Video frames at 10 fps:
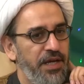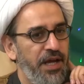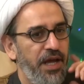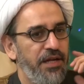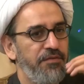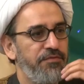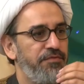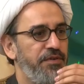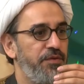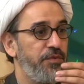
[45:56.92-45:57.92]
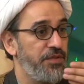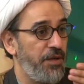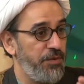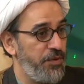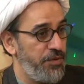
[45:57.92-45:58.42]
And it was
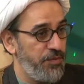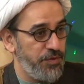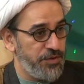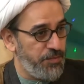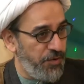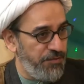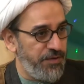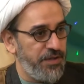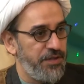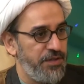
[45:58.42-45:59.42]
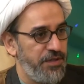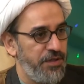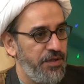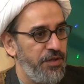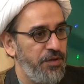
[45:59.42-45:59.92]
the Prophet,
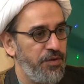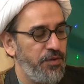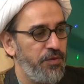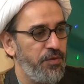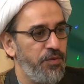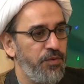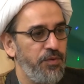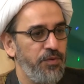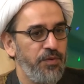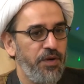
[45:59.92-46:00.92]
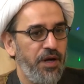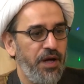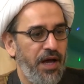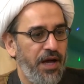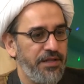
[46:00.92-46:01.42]
you know, who
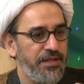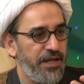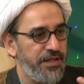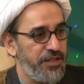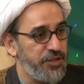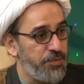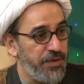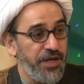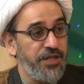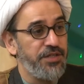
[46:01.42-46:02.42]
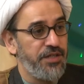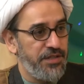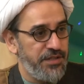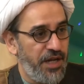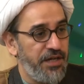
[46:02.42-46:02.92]
had that inspiration,
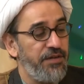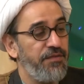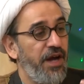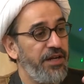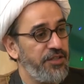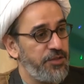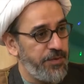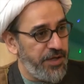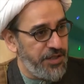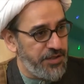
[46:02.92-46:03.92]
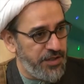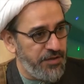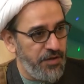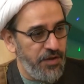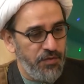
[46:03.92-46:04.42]
that divine inspiration.